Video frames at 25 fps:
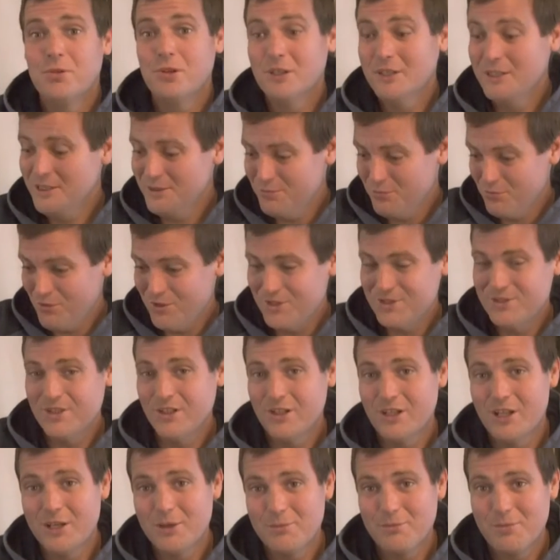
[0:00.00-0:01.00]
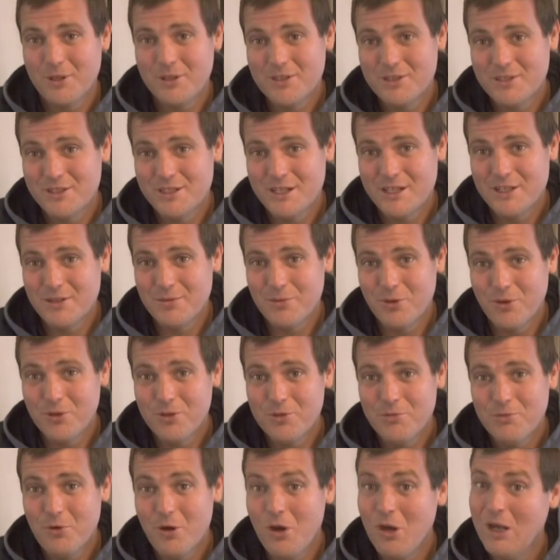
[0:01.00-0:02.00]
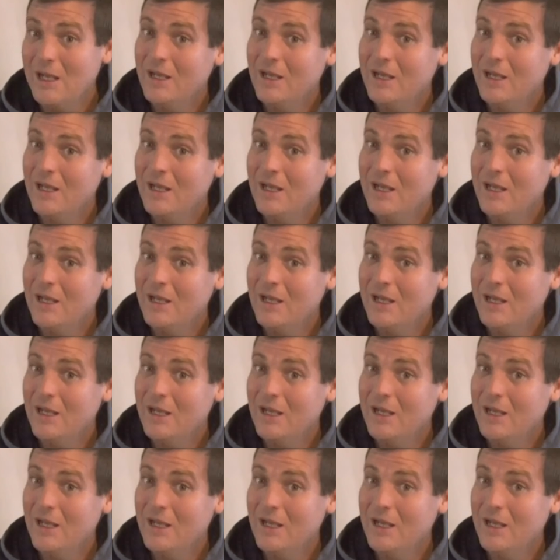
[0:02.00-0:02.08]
please press the like button down the bottom,